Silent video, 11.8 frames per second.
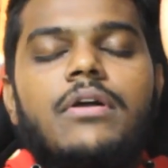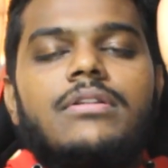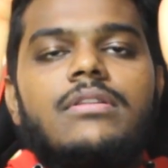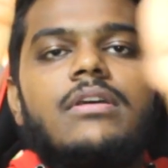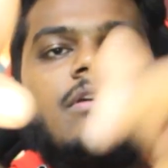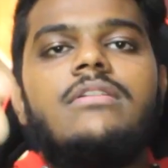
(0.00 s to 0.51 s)

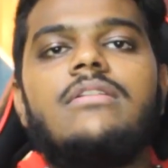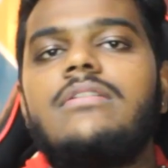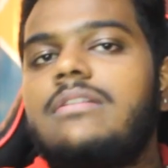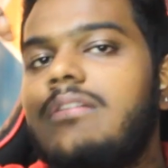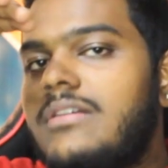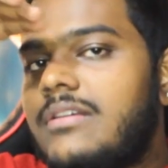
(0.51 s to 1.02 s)
Until then,
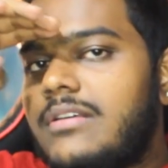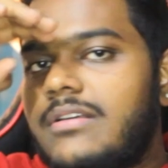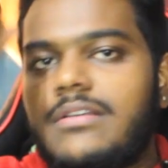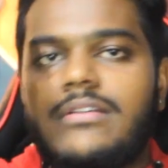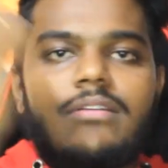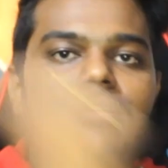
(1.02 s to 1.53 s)

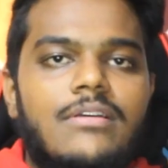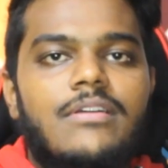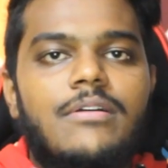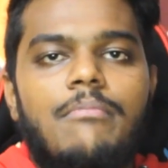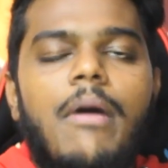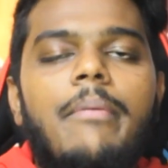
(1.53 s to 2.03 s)

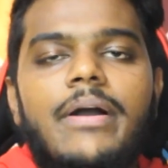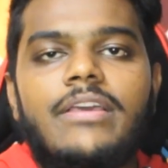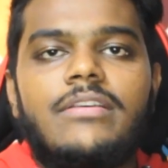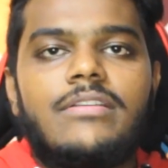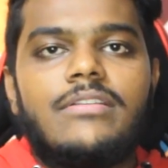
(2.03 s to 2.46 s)
bye-bye.